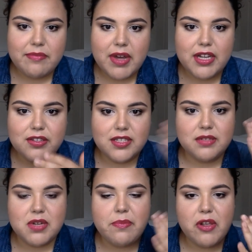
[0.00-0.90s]
I use it
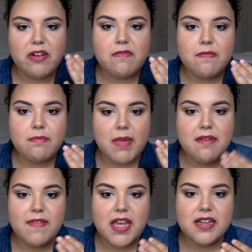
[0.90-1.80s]
sometimes on my
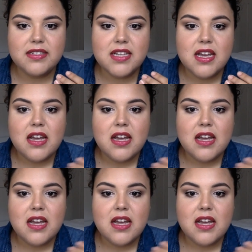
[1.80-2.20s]
face.